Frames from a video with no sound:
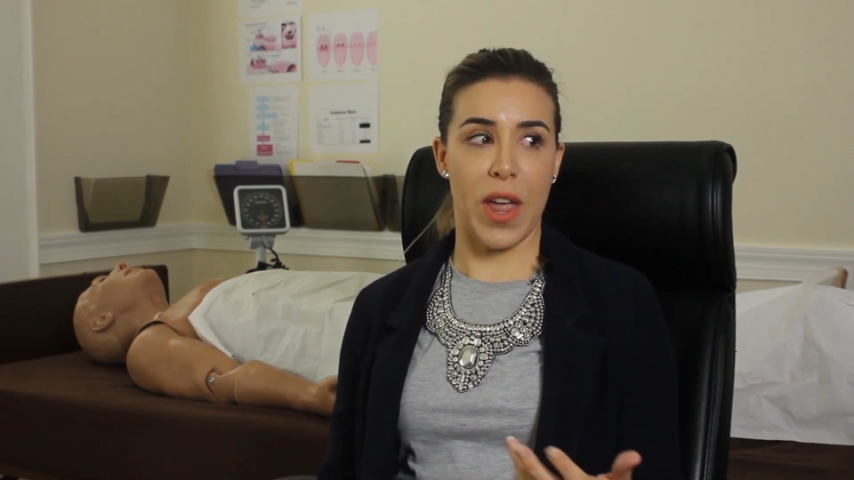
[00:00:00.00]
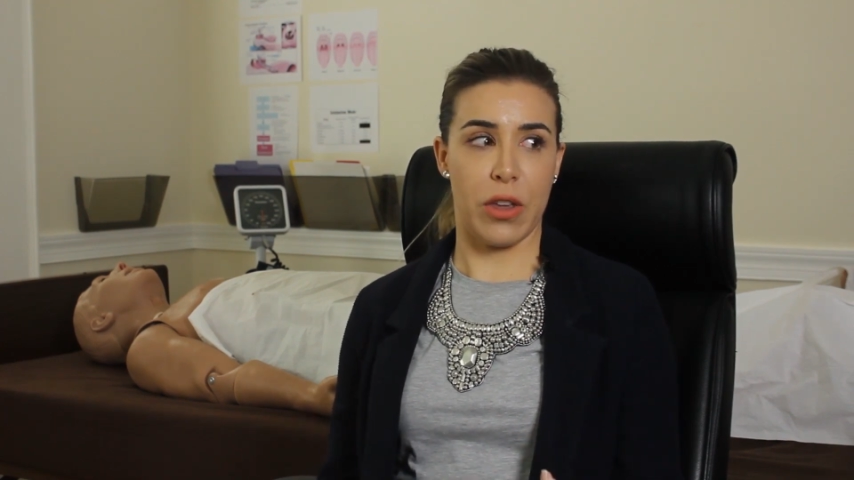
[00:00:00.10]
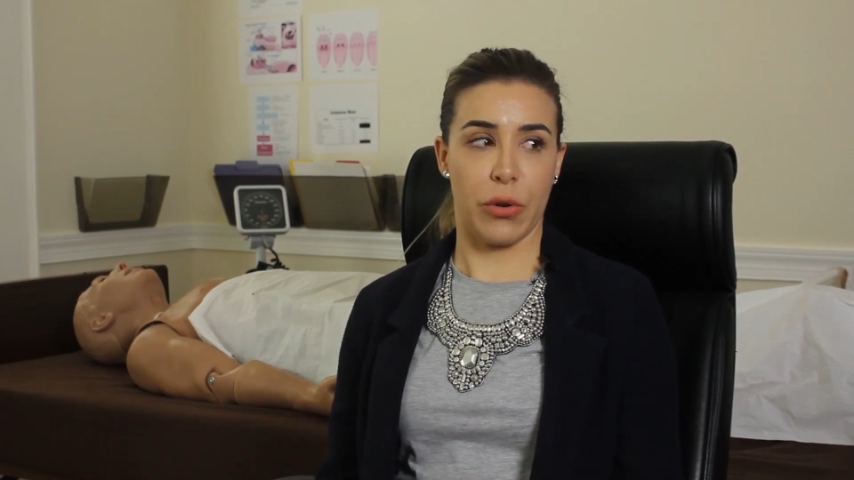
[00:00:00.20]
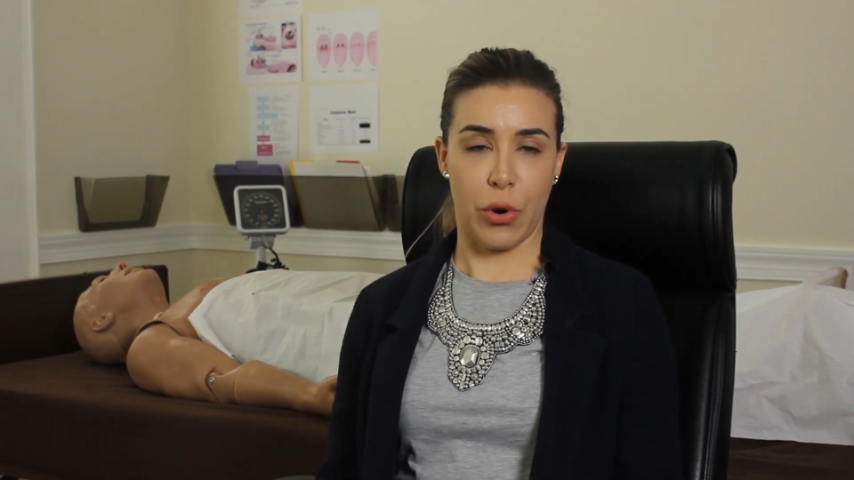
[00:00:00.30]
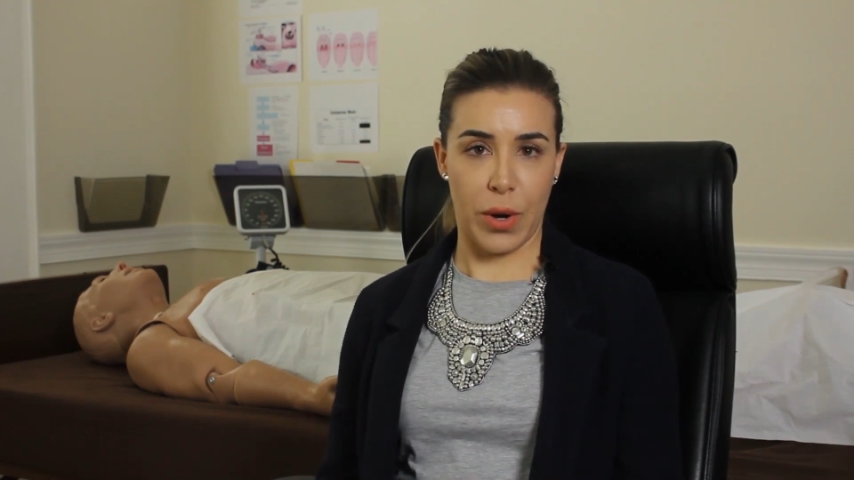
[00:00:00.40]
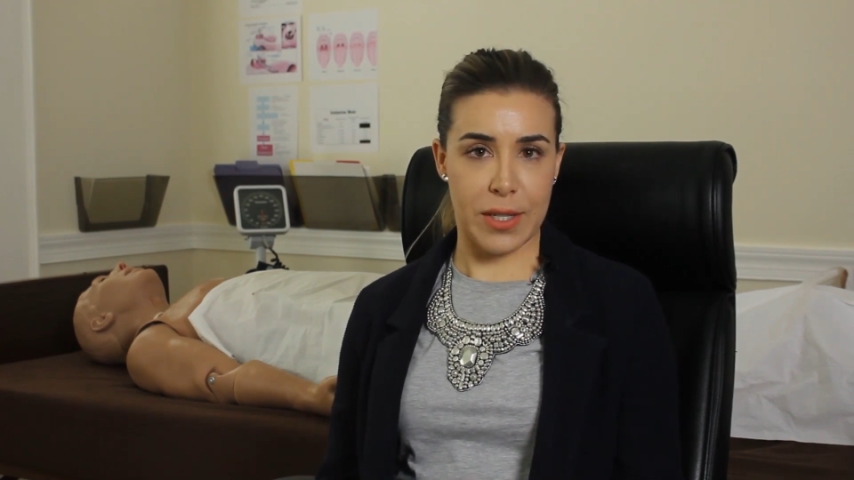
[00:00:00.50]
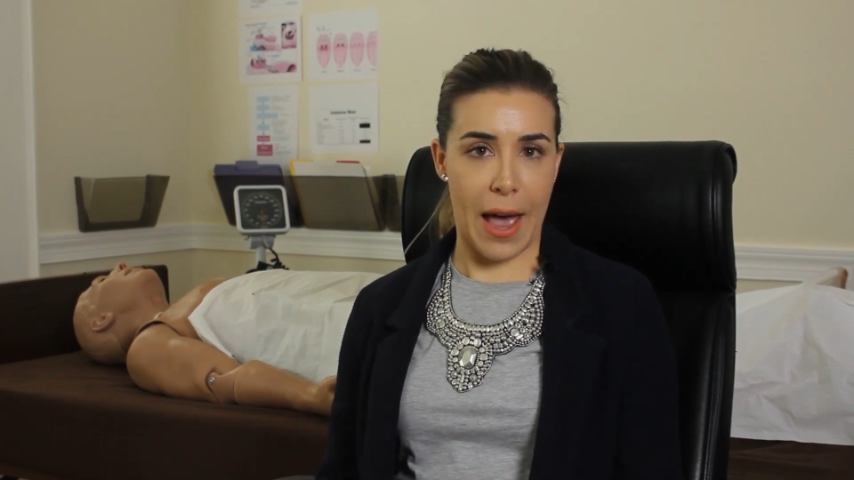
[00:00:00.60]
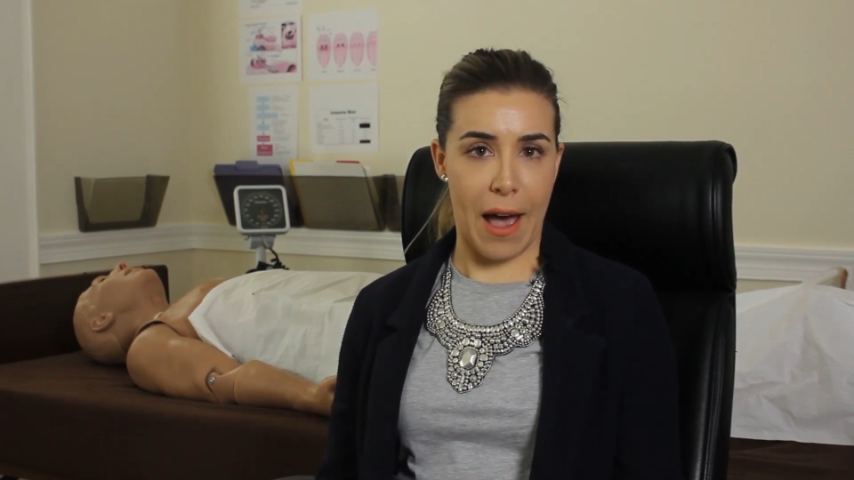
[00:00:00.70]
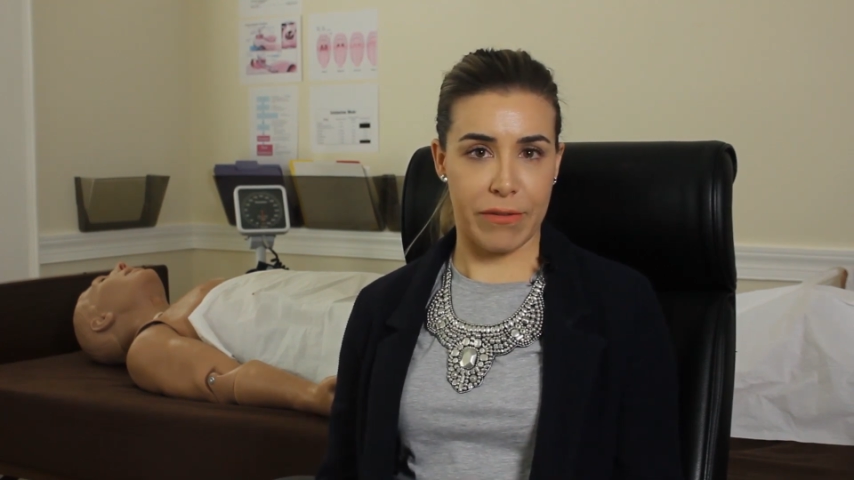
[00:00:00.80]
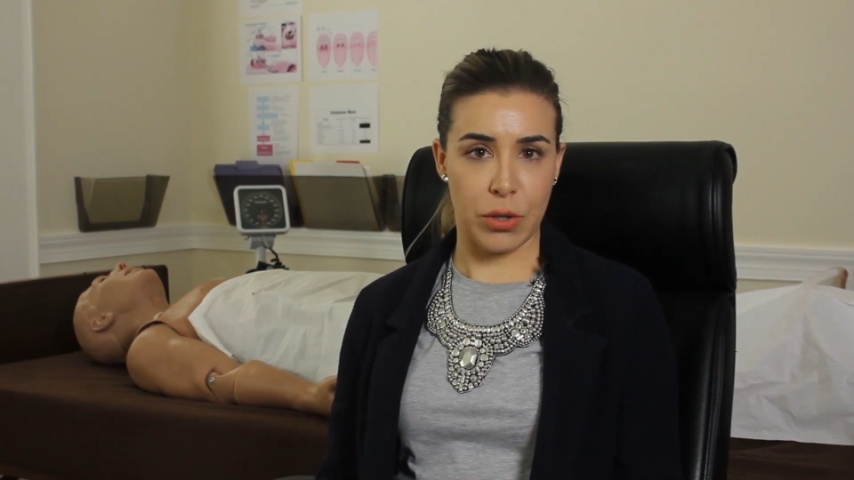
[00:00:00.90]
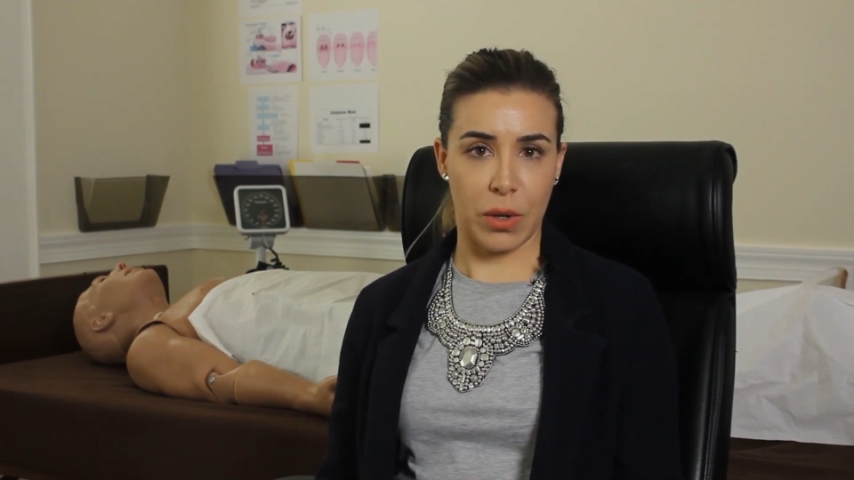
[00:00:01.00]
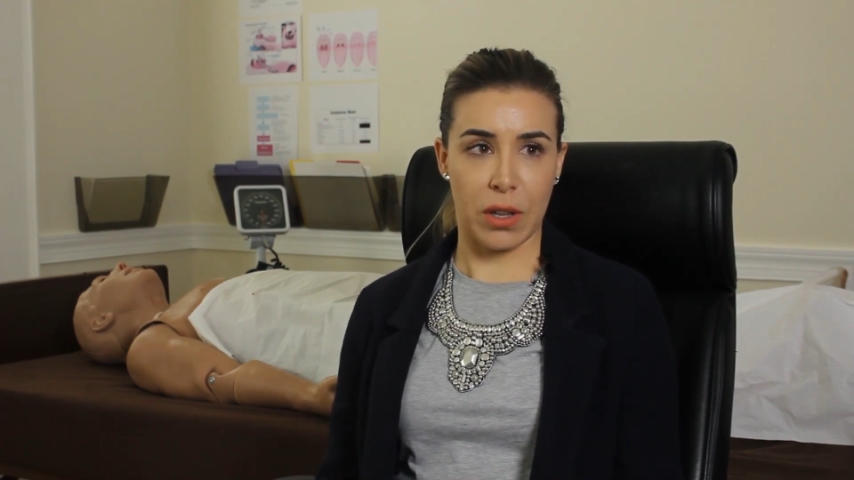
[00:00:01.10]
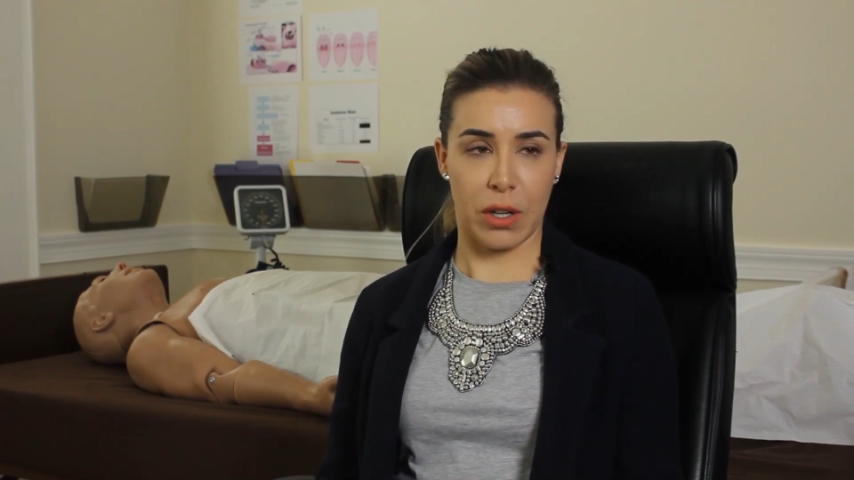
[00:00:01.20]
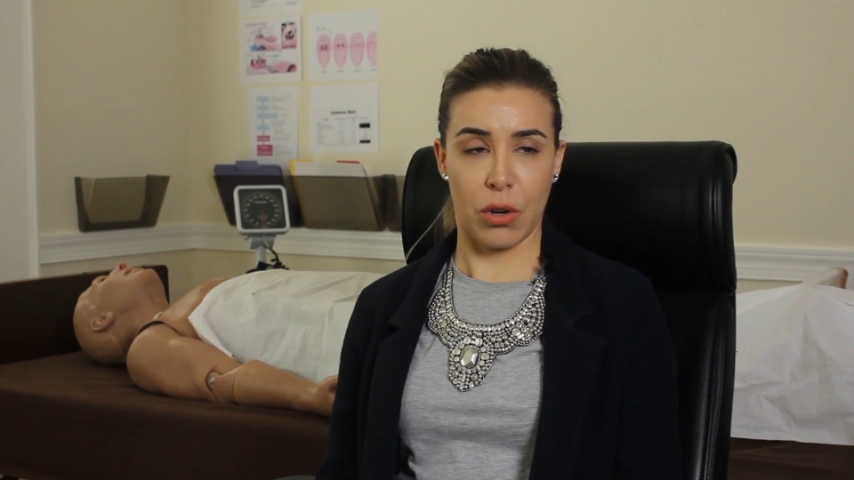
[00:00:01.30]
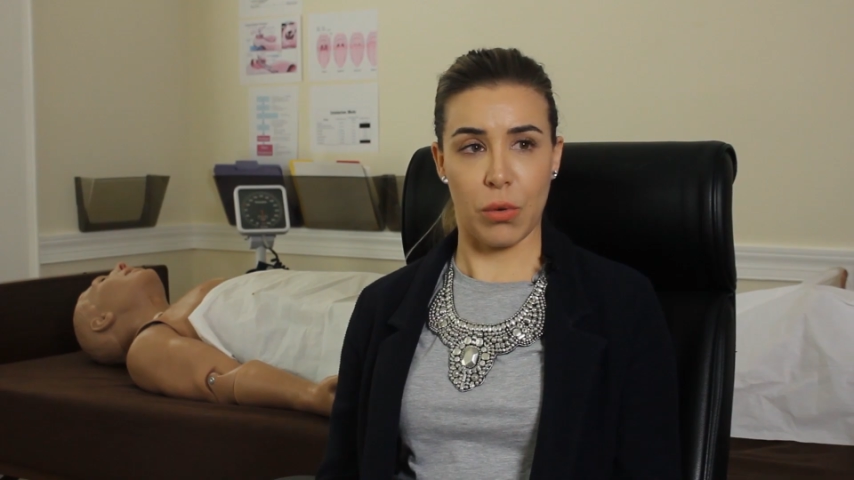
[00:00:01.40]
you're going to have to in
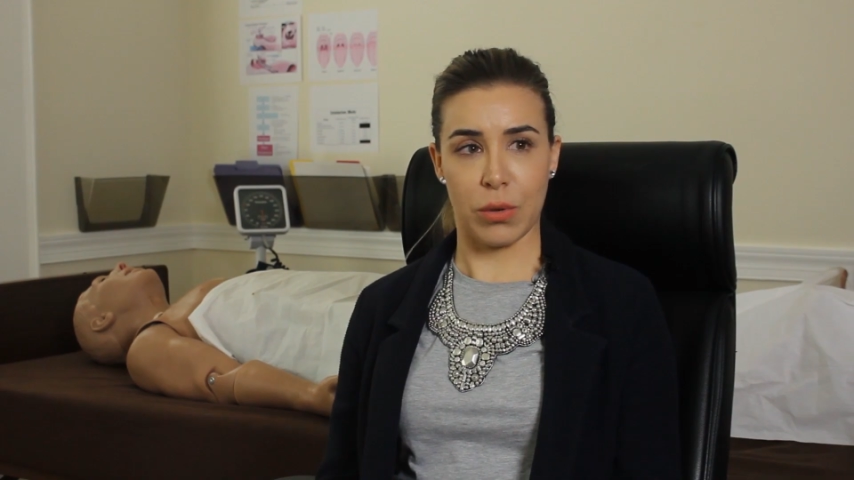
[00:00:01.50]
clinical